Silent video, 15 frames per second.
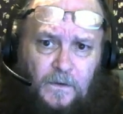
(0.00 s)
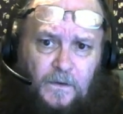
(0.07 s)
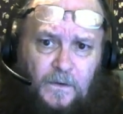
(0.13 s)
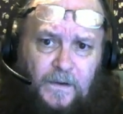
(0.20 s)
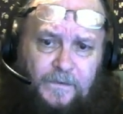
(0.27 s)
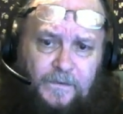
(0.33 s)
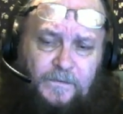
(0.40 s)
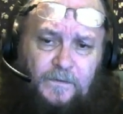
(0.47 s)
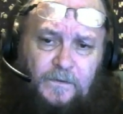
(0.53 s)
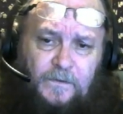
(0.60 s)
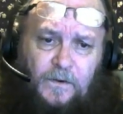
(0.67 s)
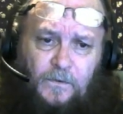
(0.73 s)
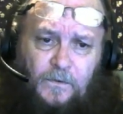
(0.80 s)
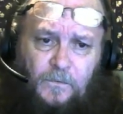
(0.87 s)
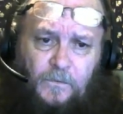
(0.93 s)
It's,
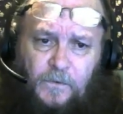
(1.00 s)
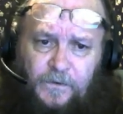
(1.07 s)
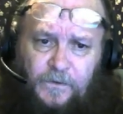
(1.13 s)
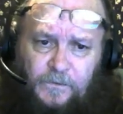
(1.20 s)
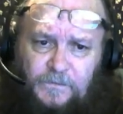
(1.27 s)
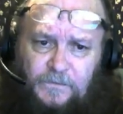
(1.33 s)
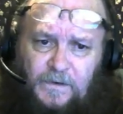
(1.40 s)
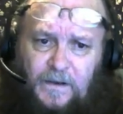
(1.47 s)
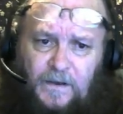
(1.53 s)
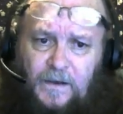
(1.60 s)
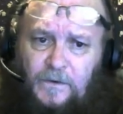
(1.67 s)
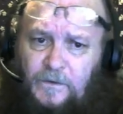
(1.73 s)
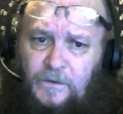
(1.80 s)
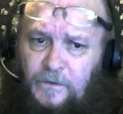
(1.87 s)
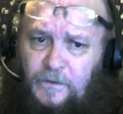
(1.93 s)
when you sit
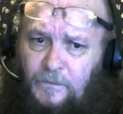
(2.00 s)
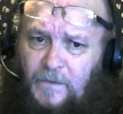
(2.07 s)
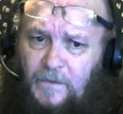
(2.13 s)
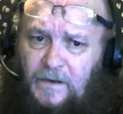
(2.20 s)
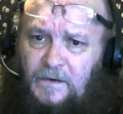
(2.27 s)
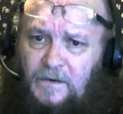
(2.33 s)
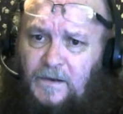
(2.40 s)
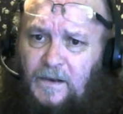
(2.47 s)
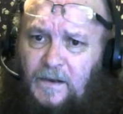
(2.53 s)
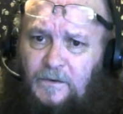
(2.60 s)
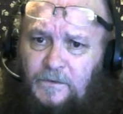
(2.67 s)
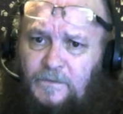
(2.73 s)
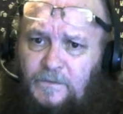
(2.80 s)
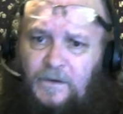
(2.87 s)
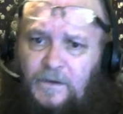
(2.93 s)
down and you meditate and
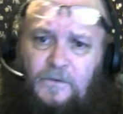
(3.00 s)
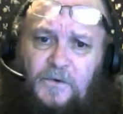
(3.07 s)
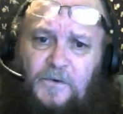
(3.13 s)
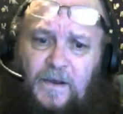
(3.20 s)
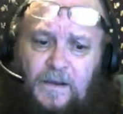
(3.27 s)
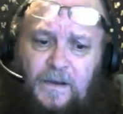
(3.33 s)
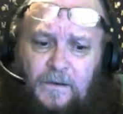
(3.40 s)
you say, okay,